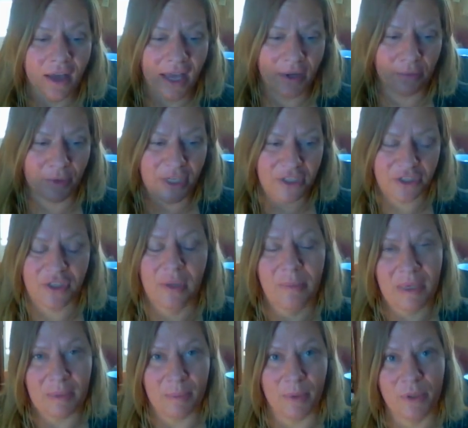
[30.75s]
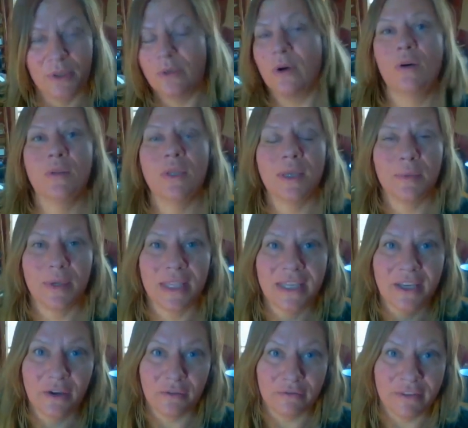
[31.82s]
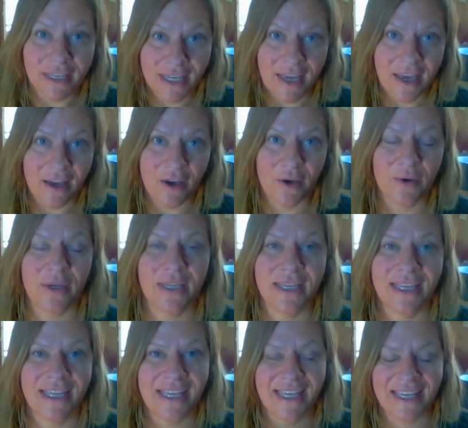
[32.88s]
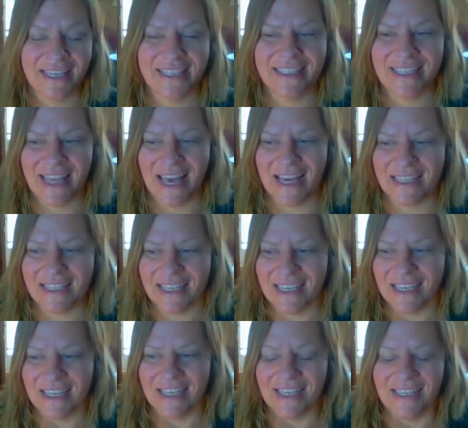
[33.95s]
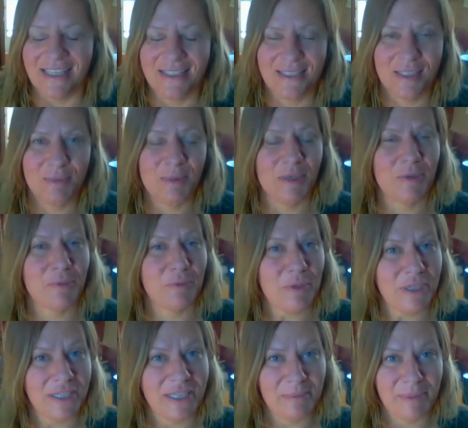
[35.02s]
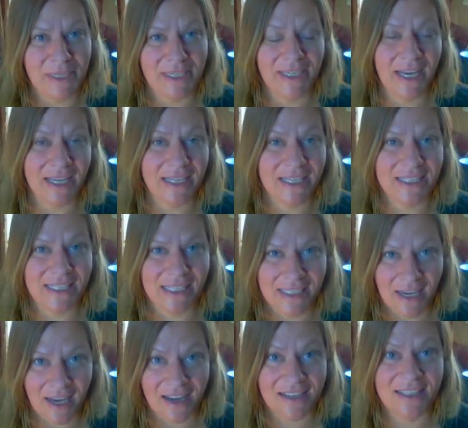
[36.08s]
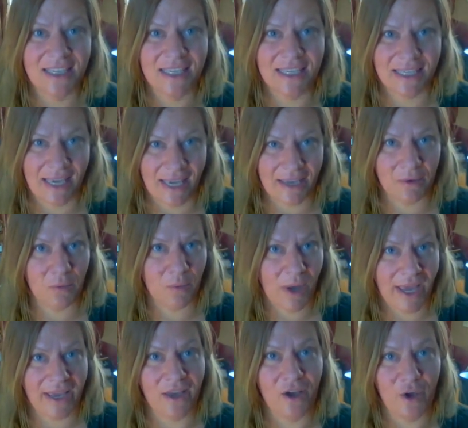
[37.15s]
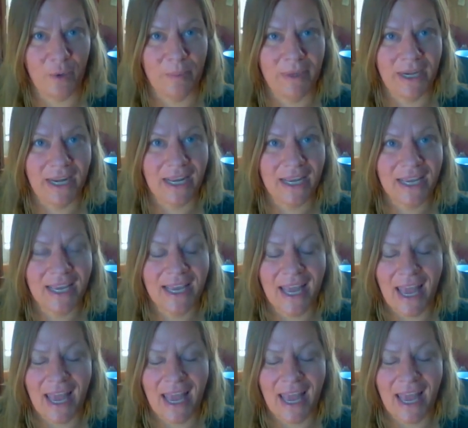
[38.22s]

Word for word: and reach the people who only really go video is that this has been a really big kind of detoxing gateway opening.